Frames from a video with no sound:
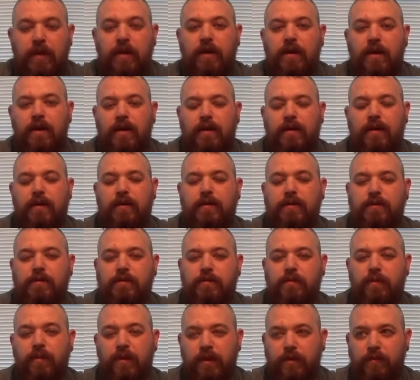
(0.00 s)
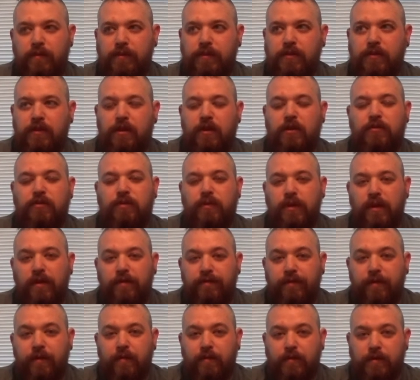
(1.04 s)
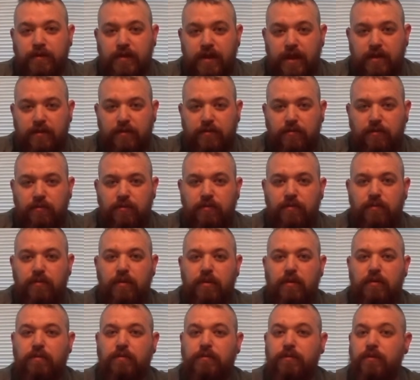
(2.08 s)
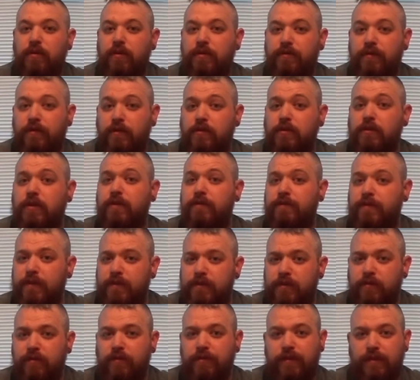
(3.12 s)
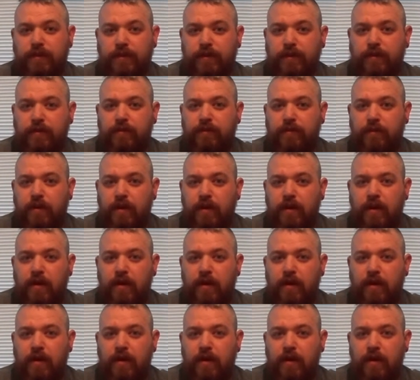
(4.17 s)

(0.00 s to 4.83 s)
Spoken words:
Hi guys, my name is Josh with Lead Farmers Tactical. Welcome to our first official video.